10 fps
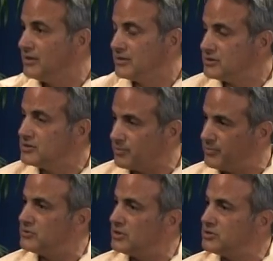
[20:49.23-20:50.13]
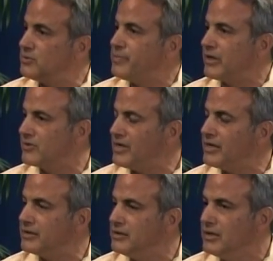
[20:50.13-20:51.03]
This is a big
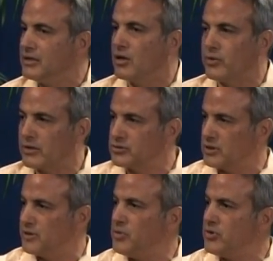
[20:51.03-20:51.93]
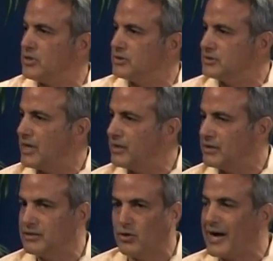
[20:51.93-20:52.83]
thing, going out to the community to
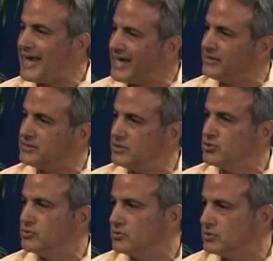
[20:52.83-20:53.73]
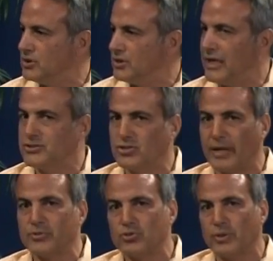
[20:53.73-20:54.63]
say, I had these issues. I
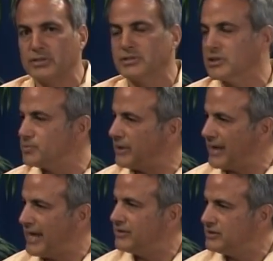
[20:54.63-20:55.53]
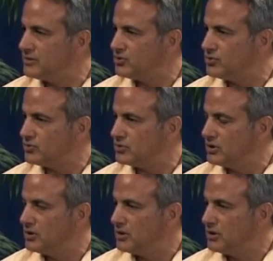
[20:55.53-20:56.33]
stopped at 26, but I had these issues.